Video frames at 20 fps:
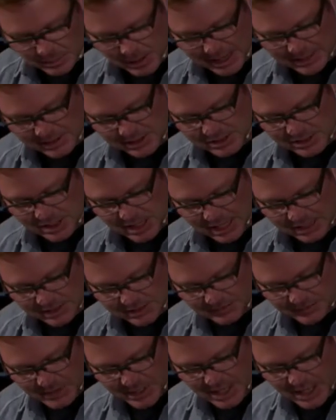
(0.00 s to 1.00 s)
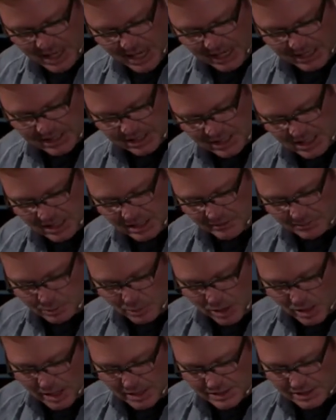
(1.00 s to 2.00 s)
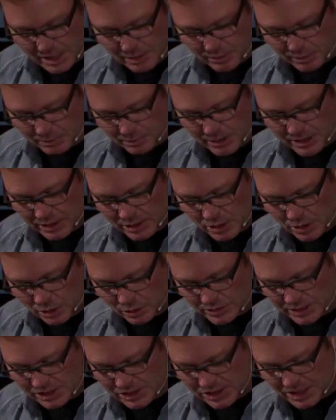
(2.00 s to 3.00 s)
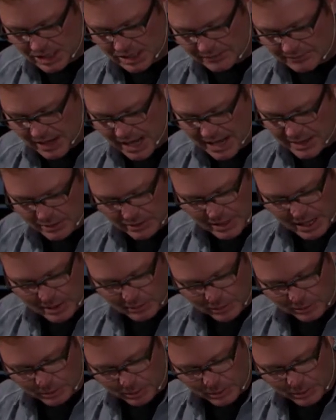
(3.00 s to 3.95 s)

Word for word: passage says. Instead of bronze, I will bring gold. Instead of iron, I will